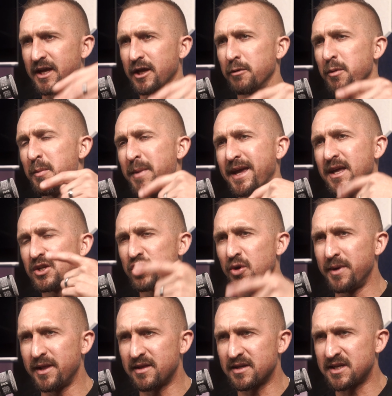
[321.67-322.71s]
You've been making so
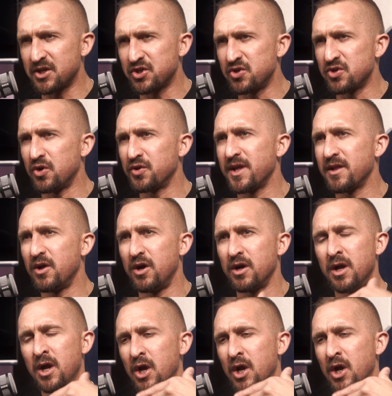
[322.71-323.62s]
many decisions all day long.